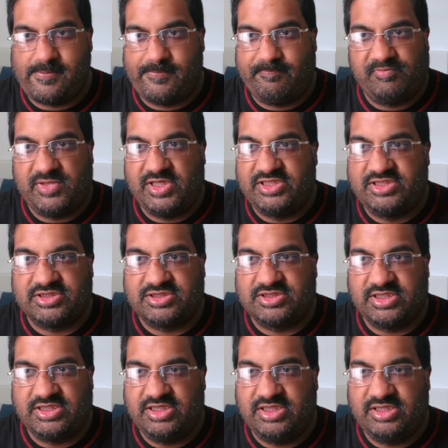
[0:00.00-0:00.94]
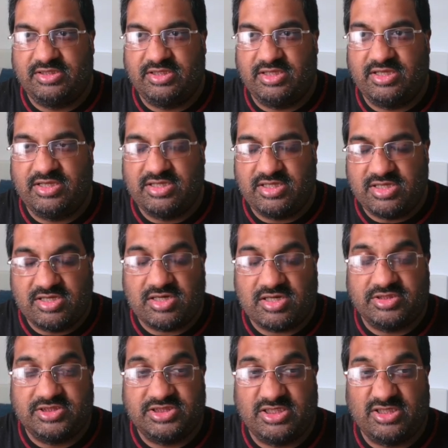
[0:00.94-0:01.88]
he
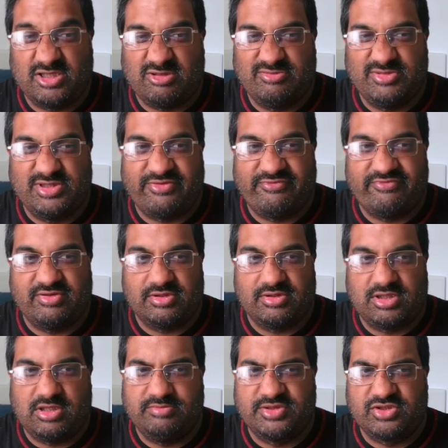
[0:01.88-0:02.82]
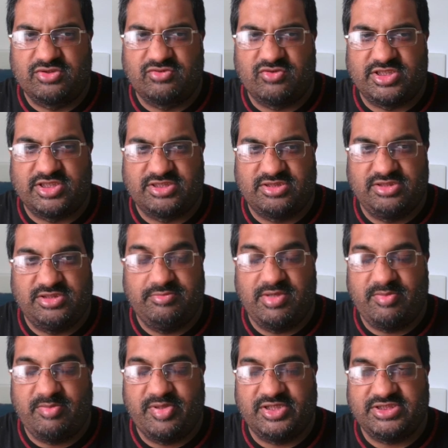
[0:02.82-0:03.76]
honestly comes across to me
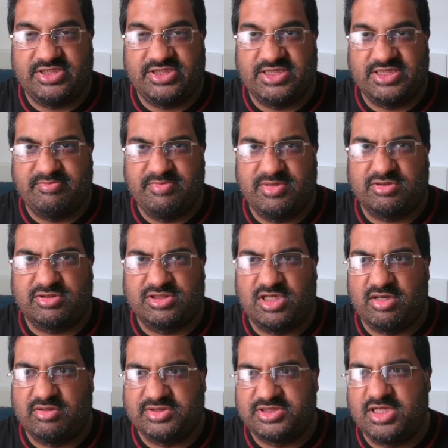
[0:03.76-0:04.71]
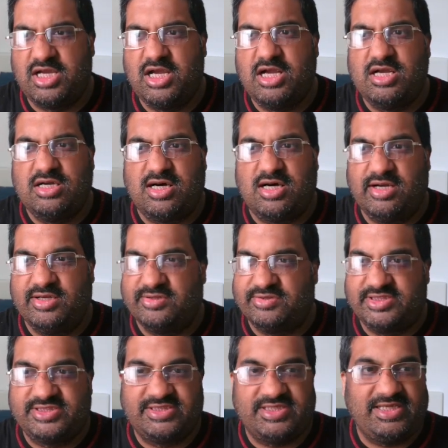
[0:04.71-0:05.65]
personally as milk toast. I
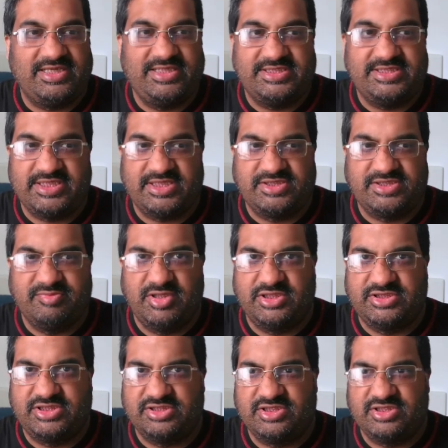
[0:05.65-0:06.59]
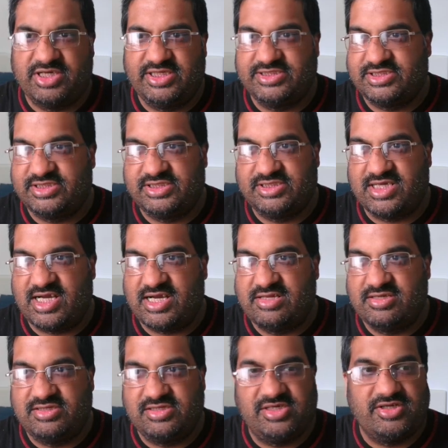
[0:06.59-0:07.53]
understand he sells merchandising
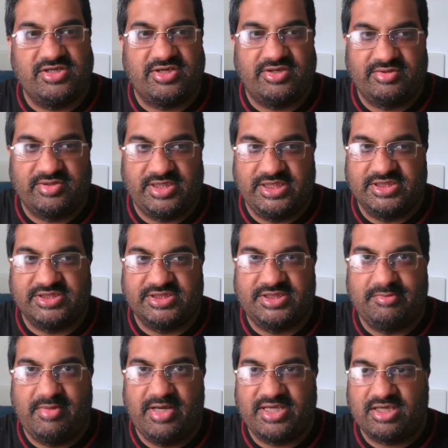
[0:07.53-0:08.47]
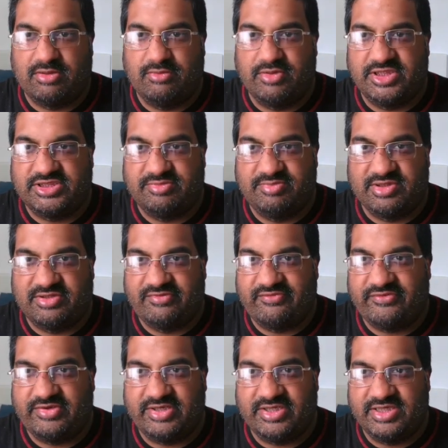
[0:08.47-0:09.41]
and he does the Make a Wish, but the
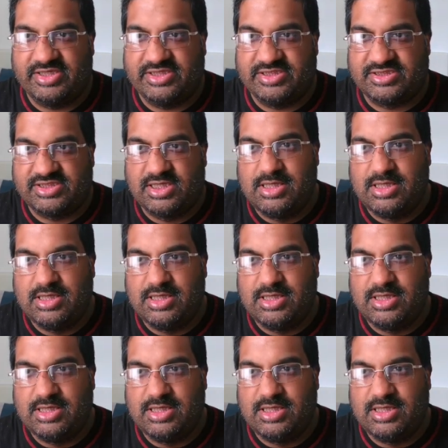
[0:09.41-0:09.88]
thing is